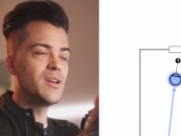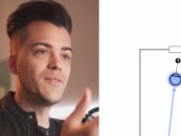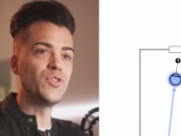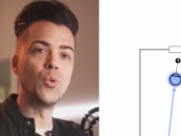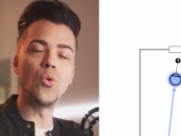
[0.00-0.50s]

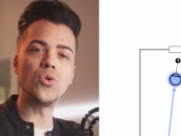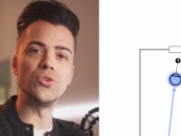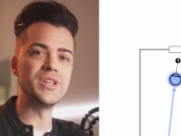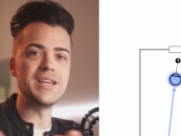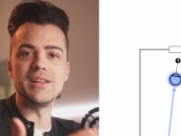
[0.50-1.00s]
the
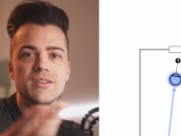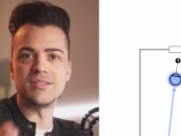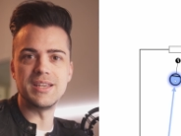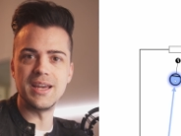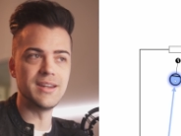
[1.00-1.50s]
world. He doesn't
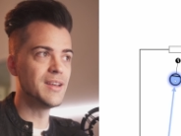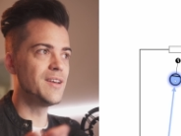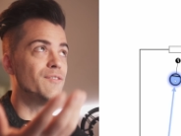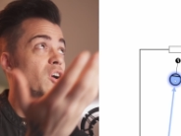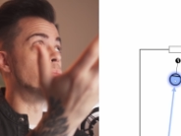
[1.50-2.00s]
get
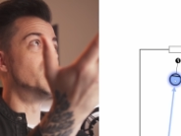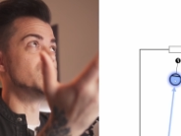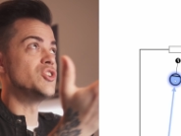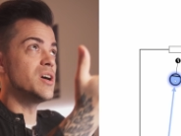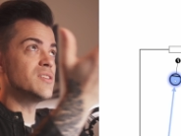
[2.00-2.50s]
very
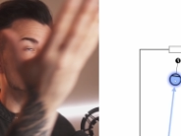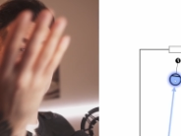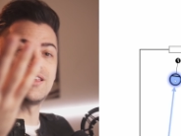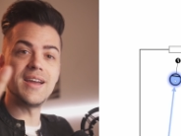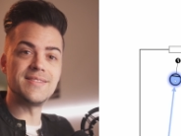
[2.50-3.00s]
much
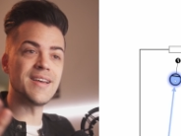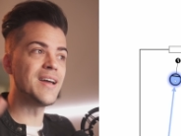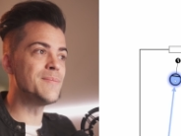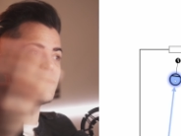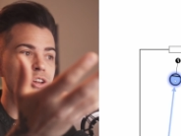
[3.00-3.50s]
sunlight time,